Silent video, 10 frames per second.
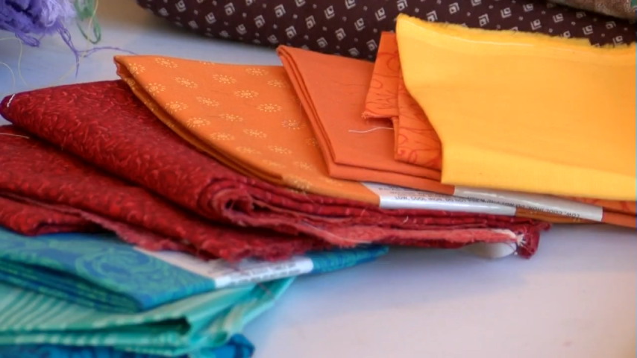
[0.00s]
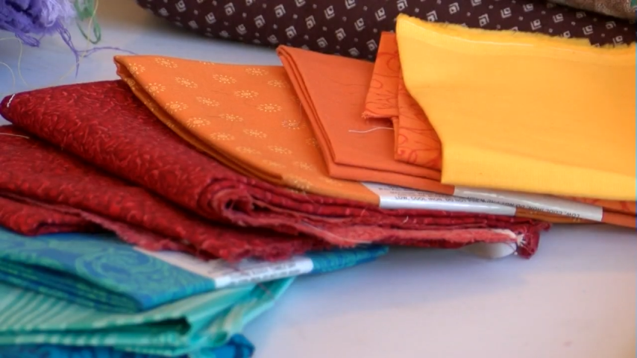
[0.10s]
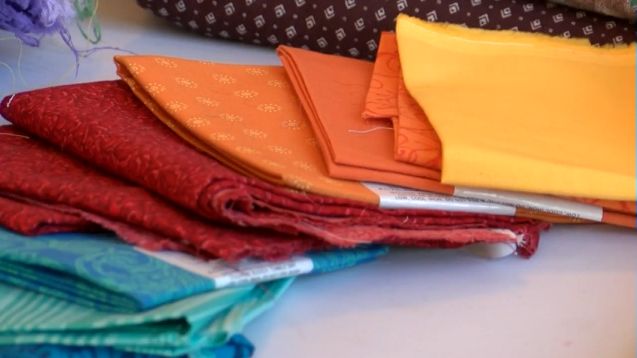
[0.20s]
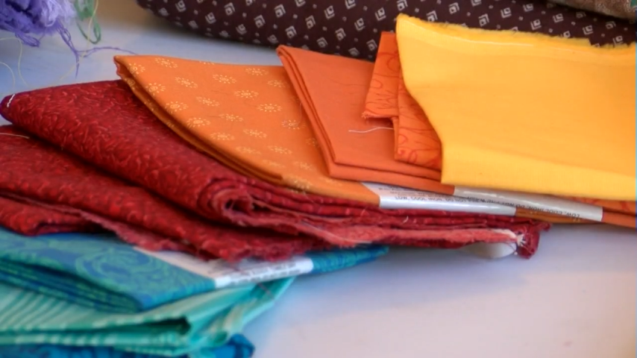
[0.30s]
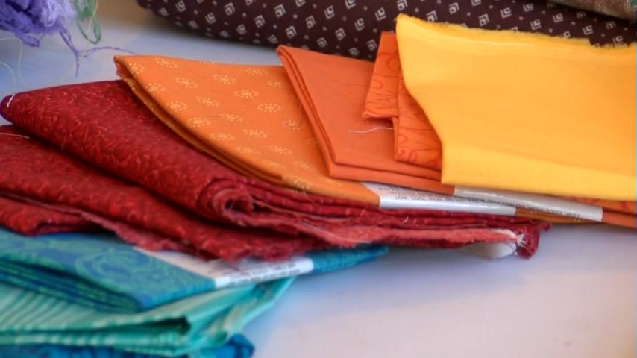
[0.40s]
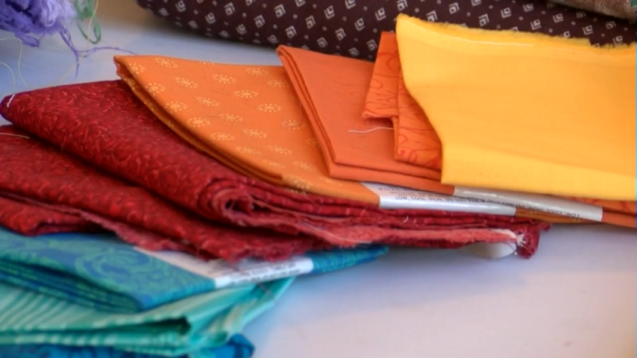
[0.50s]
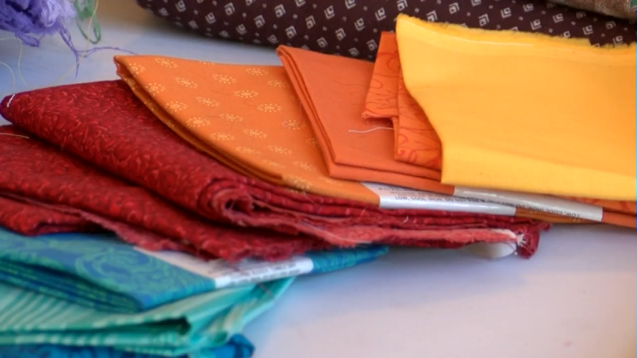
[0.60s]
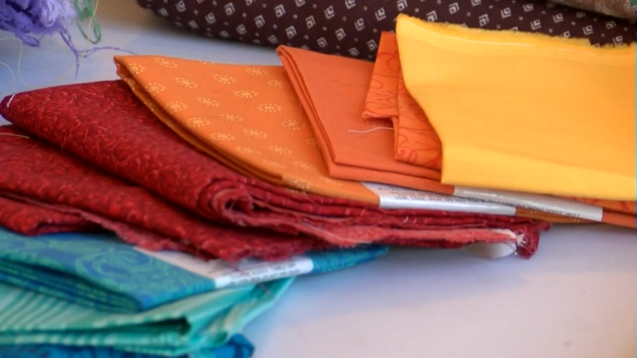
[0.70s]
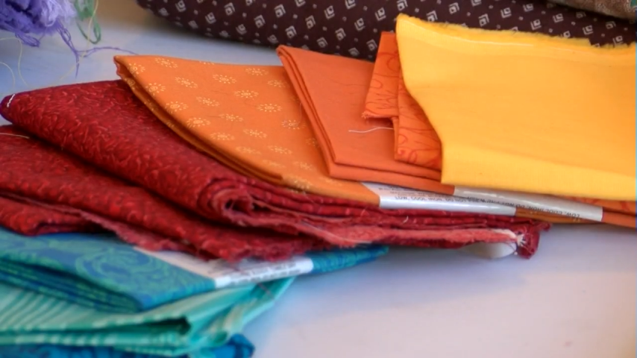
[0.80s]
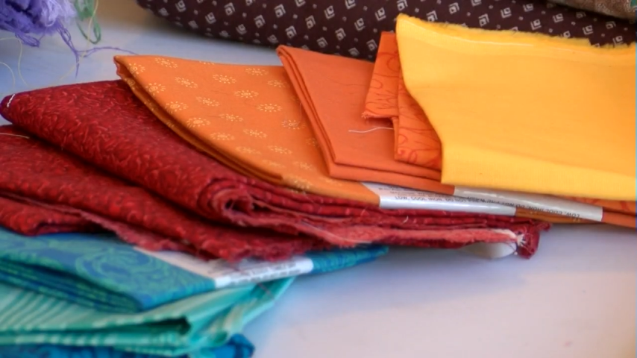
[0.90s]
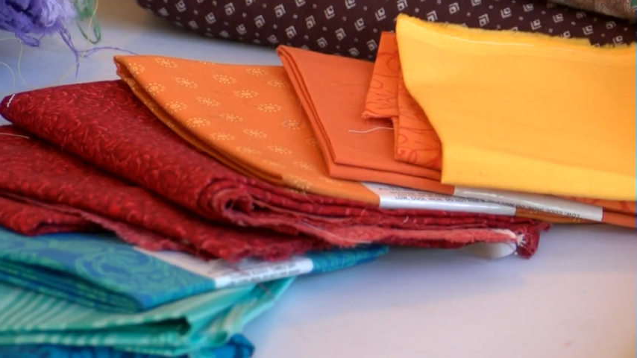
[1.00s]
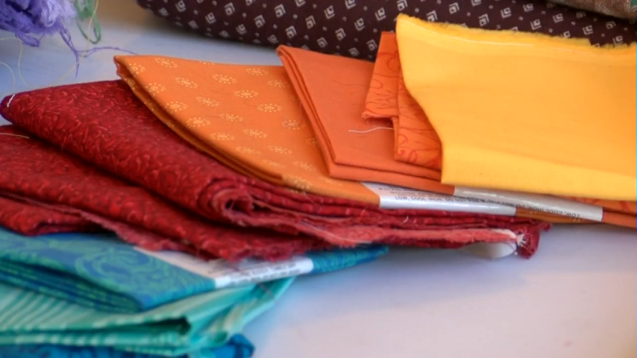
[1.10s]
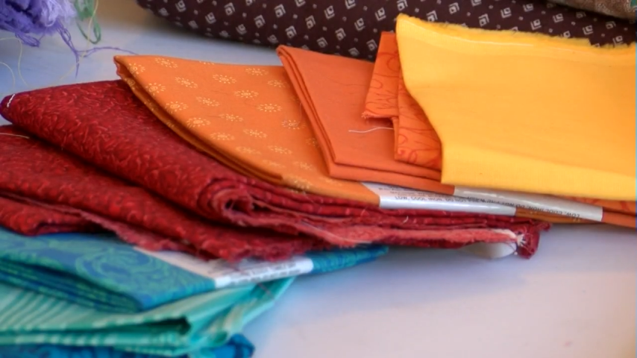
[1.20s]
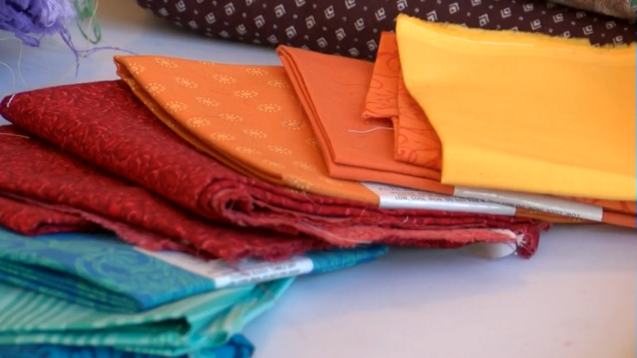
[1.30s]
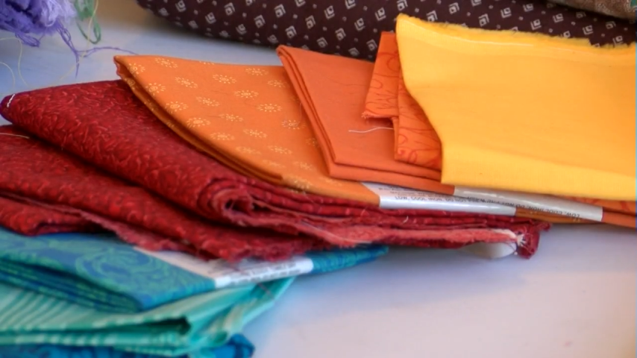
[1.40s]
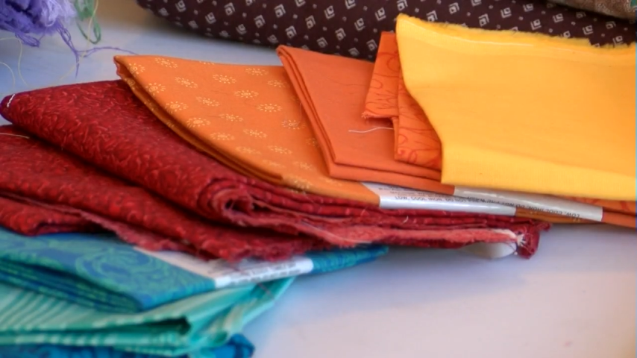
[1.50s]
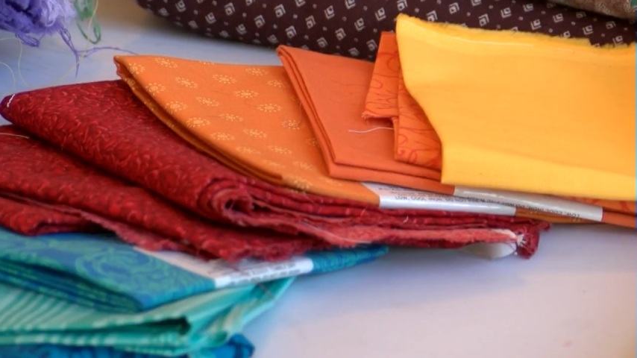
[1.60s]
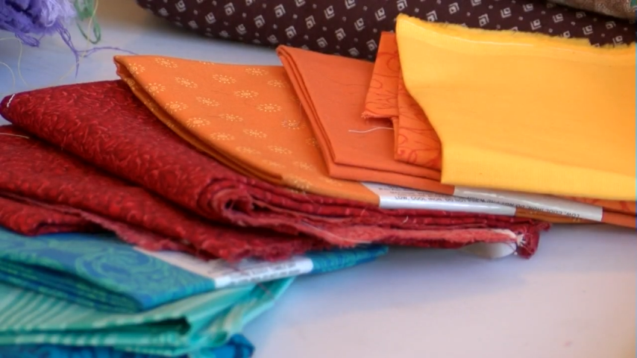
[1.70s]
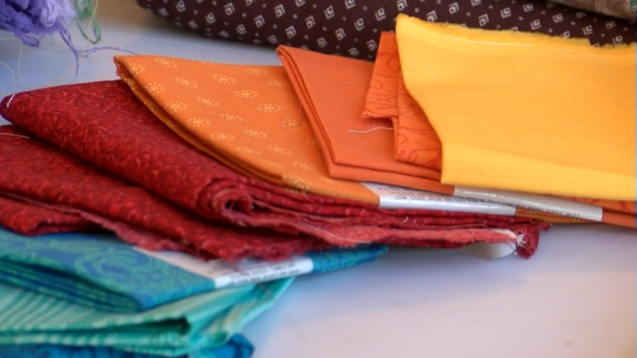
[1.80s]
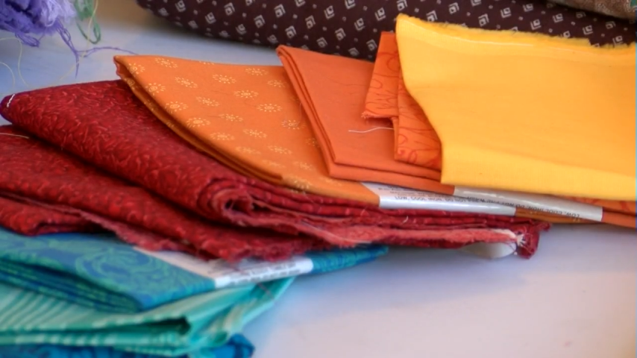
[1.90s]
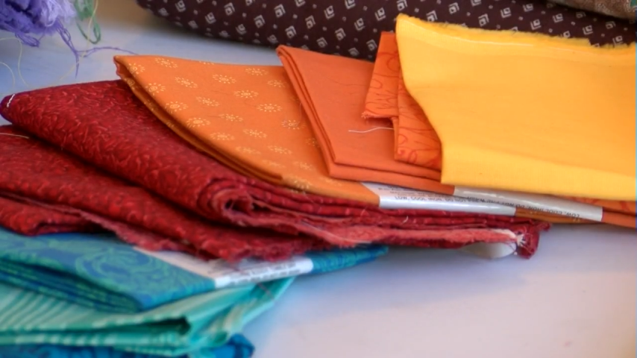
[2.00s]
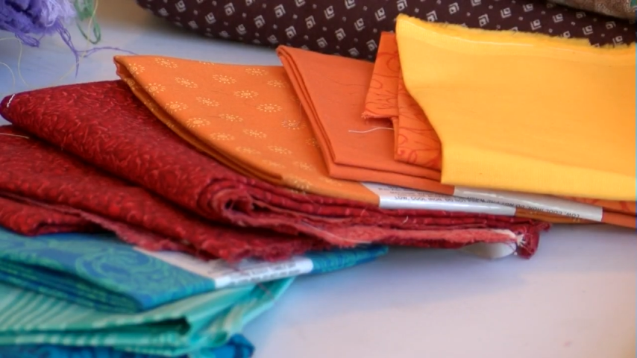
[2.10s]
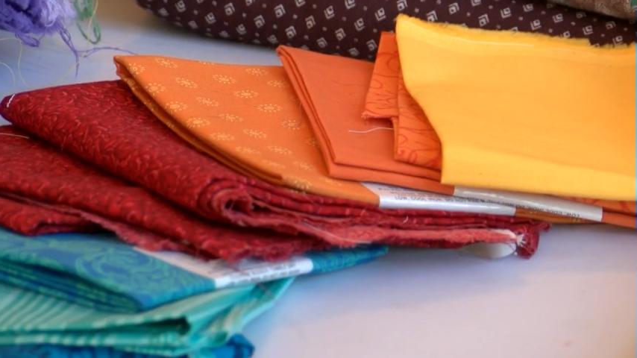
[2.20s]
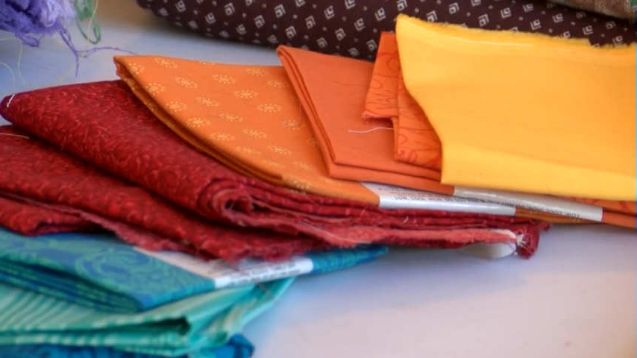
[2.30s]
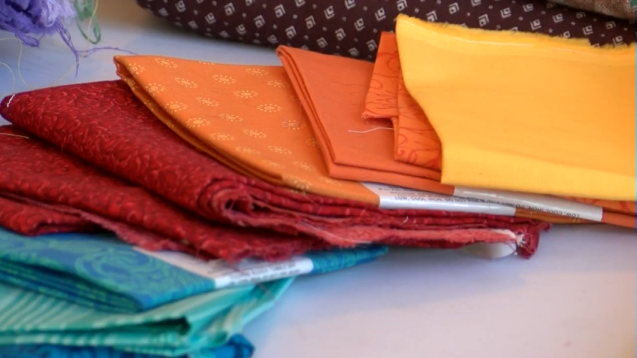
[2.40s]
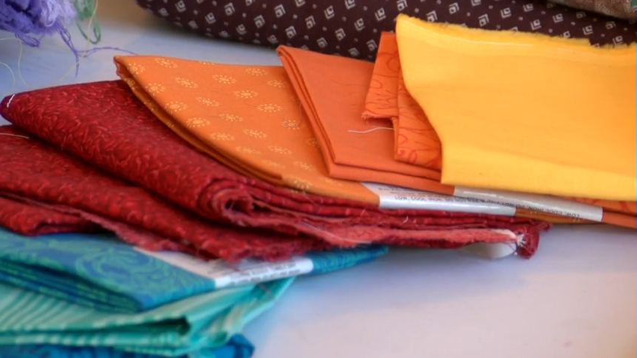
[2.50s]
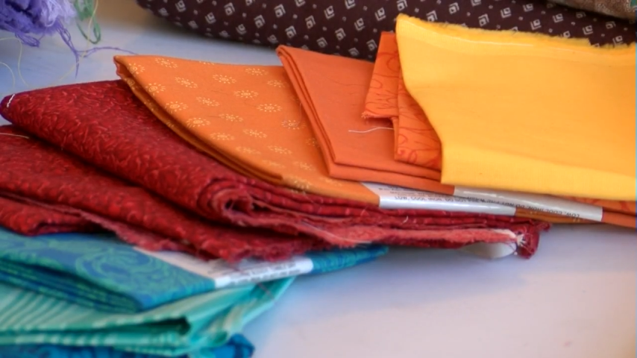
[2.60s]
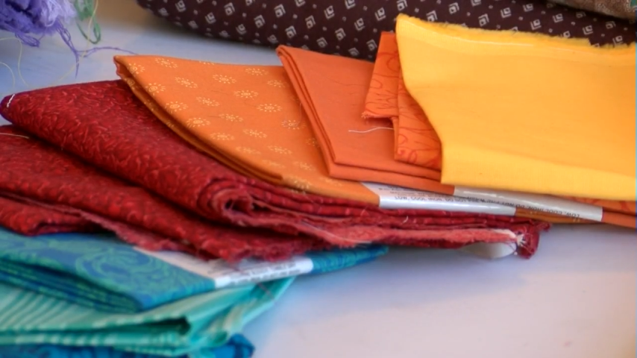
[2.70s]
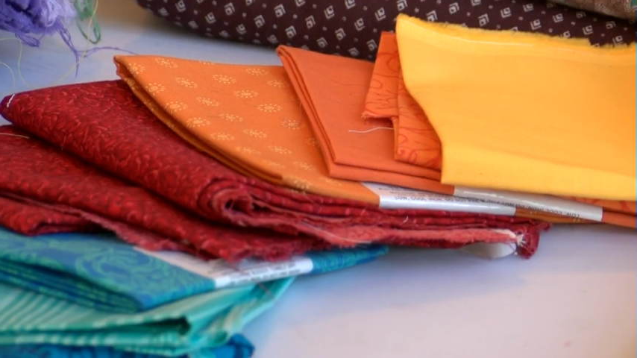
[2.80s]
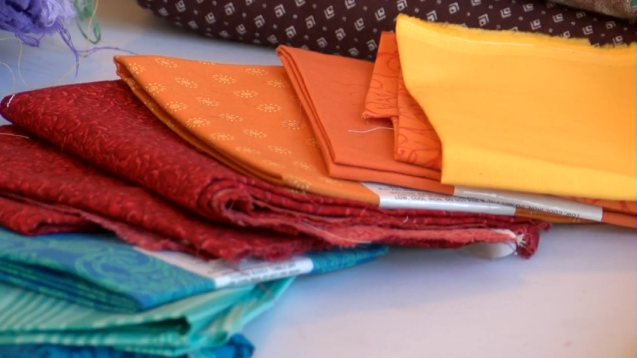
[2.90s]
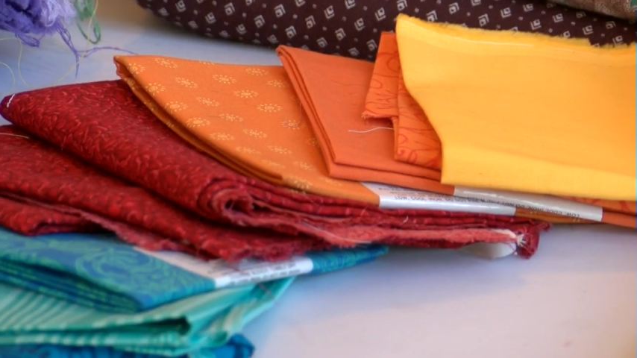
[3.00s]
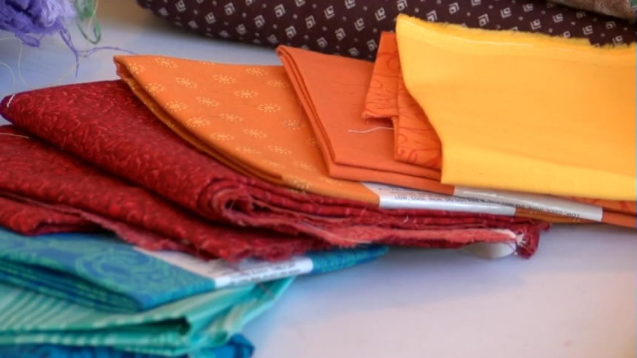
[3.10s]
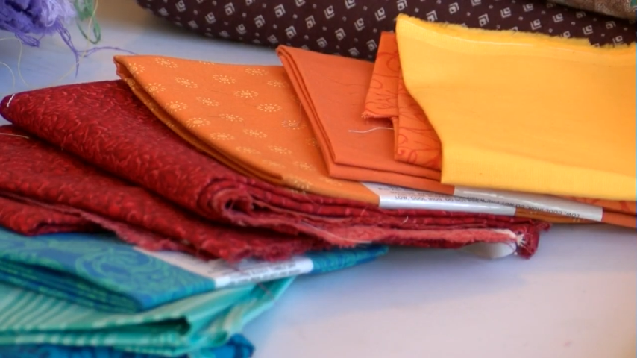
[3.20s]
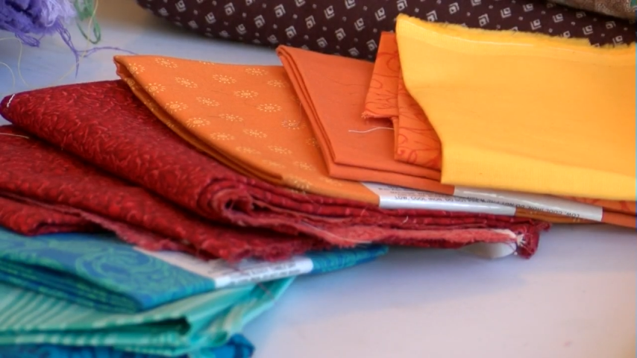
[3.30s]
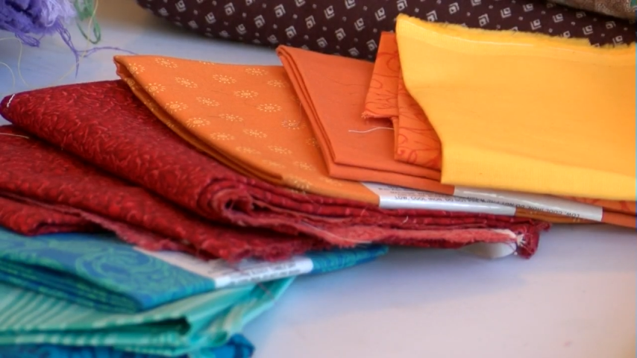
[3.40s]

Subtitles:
[unreadable: no face in view]